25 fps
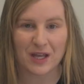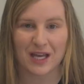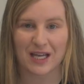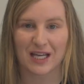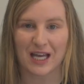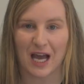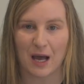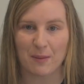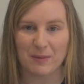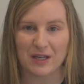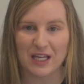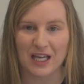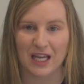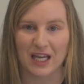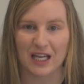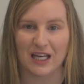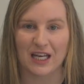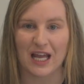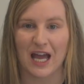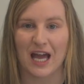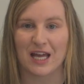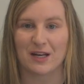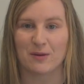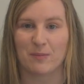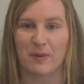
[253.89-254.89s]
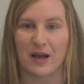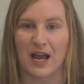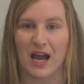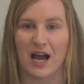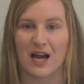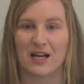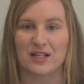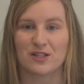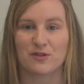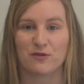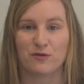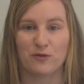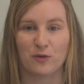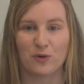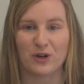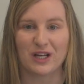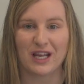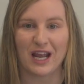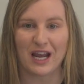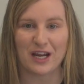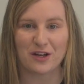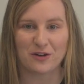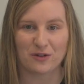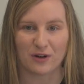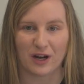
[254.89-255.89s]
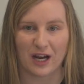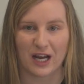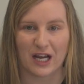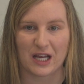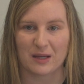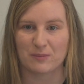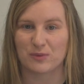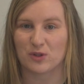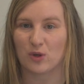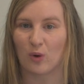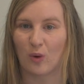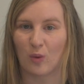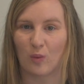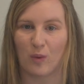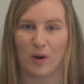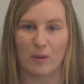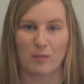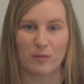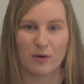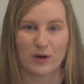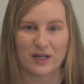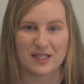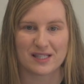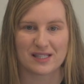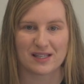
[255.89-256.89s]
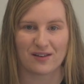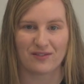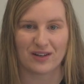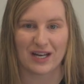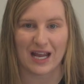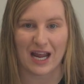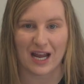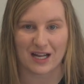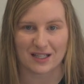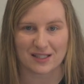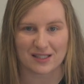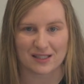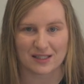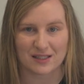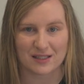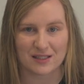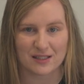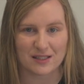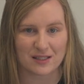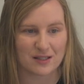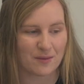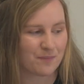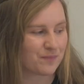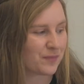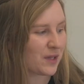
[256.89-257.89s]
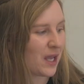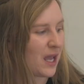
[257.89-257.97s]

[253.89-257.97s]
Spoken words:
coming in at about 48 grams or 1.7 ounces.